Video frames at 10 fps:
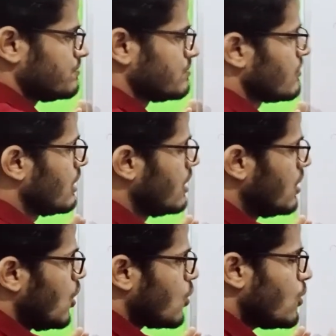According to
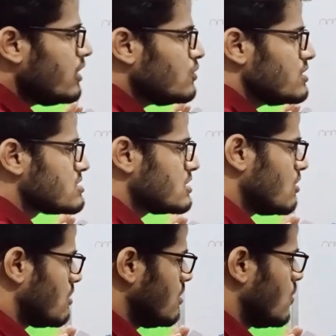this law,
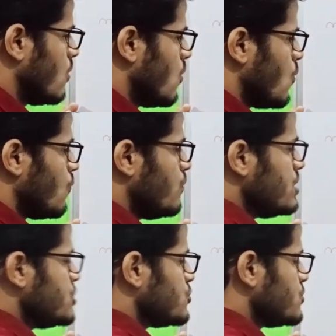we should
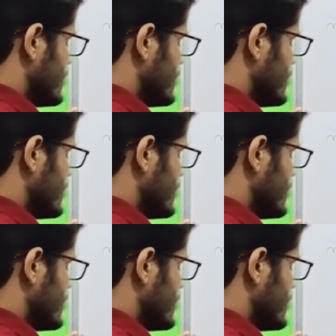see